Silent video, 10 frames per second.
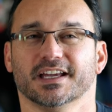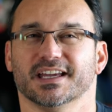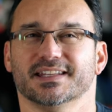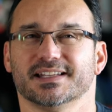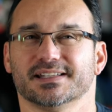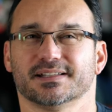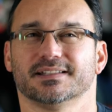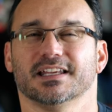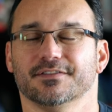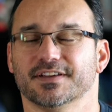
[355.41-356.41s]
And this
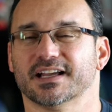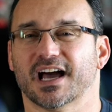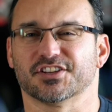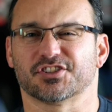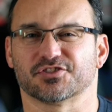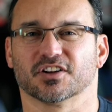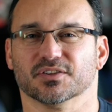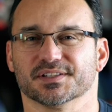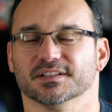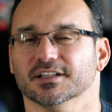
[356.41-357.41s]
TV kind of
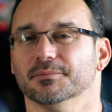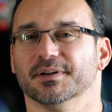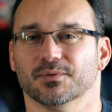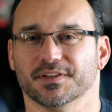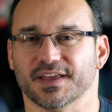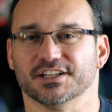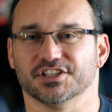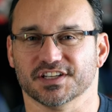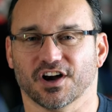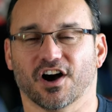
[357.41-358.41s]
struggles a little bit with
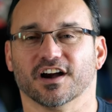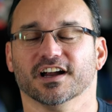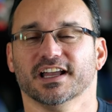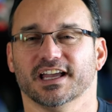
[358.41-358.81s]
HDR.